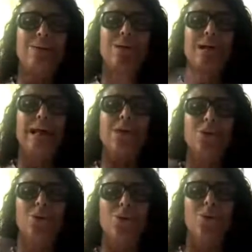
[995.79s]
like a
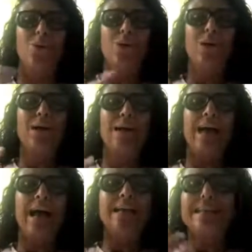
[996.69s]
yo-yo,
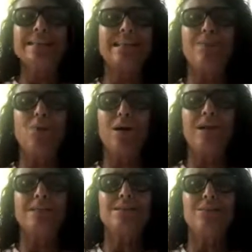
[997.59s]
and doesn't want us.
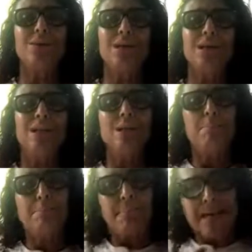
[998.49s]
The
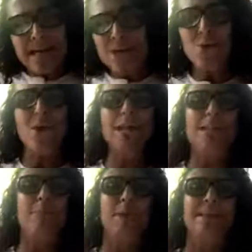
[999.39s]
minute you're in the
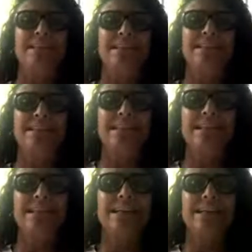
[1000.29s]
present,
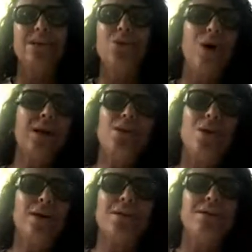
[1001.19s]
you're
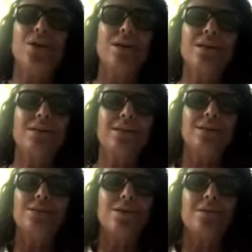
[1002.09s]

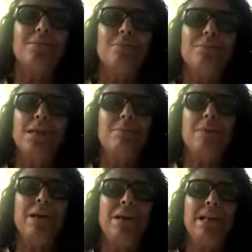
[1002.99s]
in
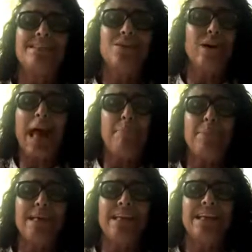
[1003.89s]
bliss. You're
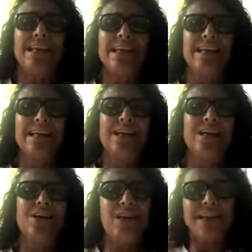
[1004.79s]
happy.
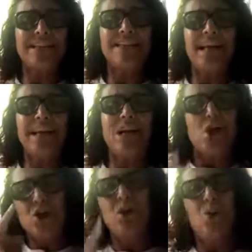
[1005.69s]
Do you understand?
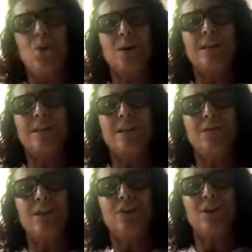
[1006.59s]
Do you know what the
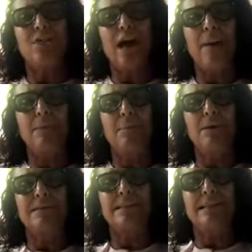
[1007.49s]
definition of a happy
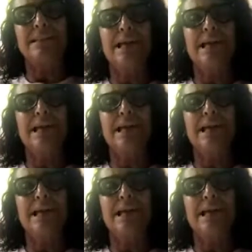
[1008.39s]
person is?